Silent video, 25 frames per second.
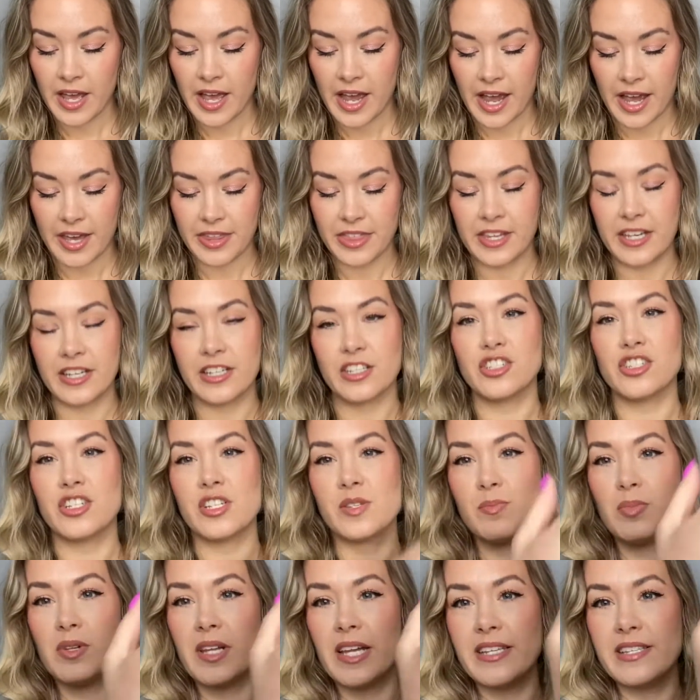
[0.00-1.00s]
I think it
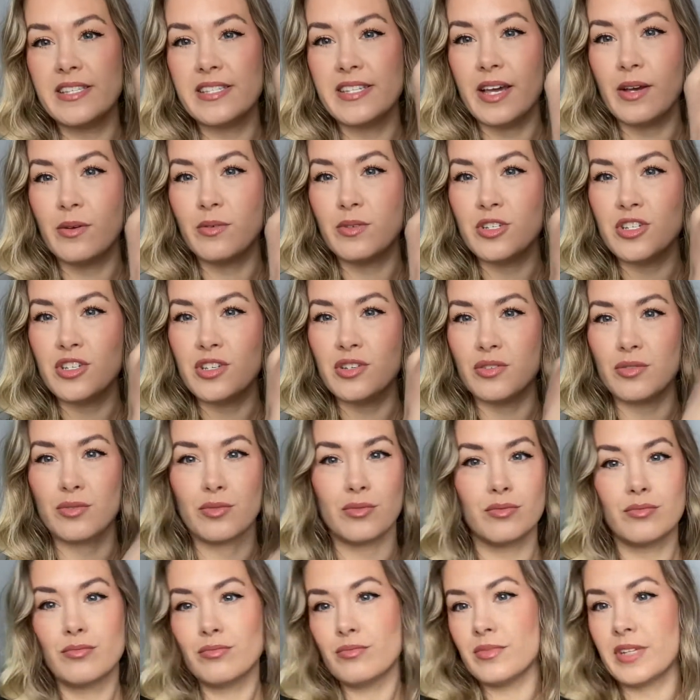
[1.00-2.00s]
just blends out
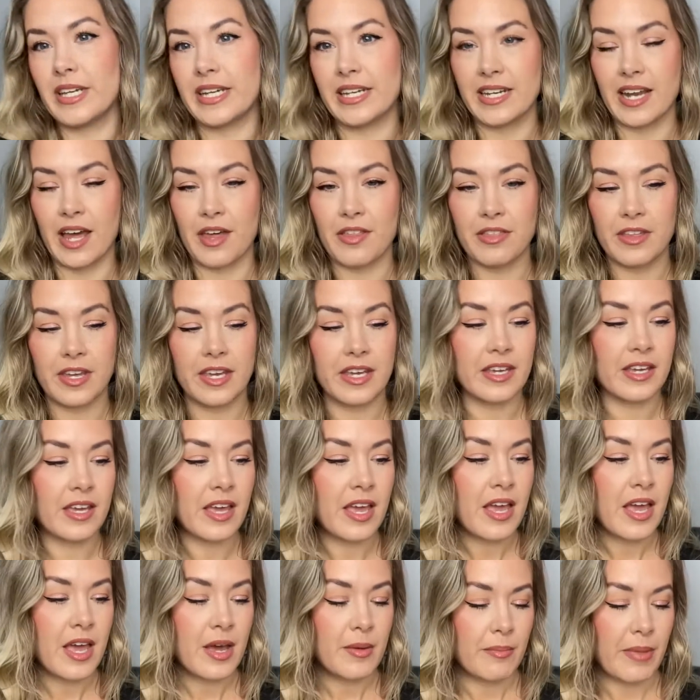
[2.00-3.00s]
to like nothing,
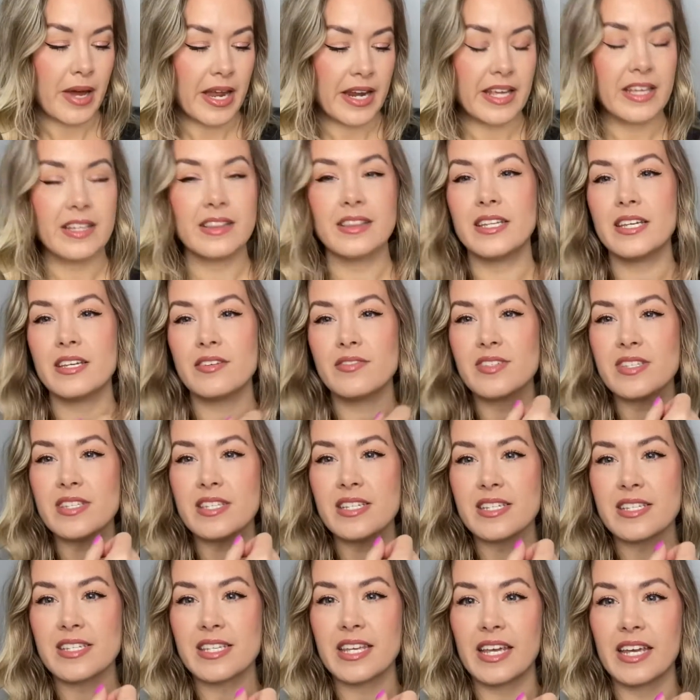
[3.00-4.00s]
but it leaves the
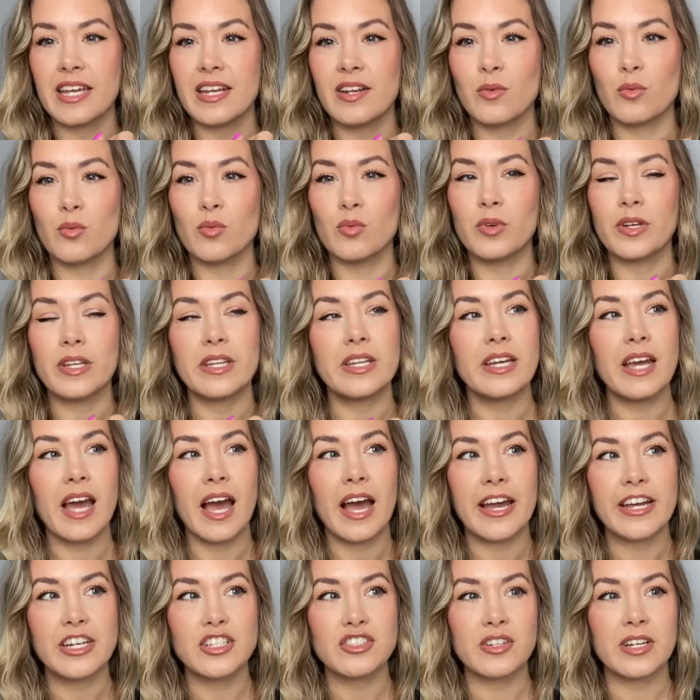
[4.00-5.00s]
skin really
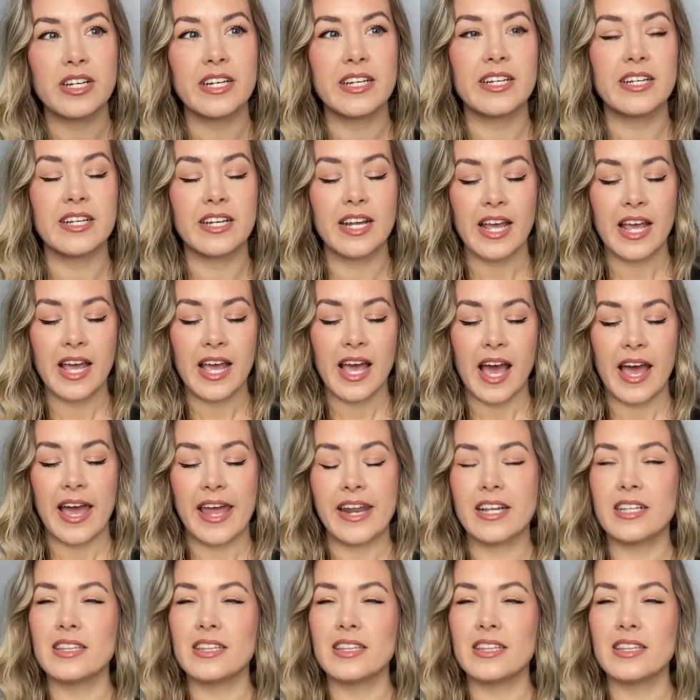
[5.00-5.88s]
hydrated and a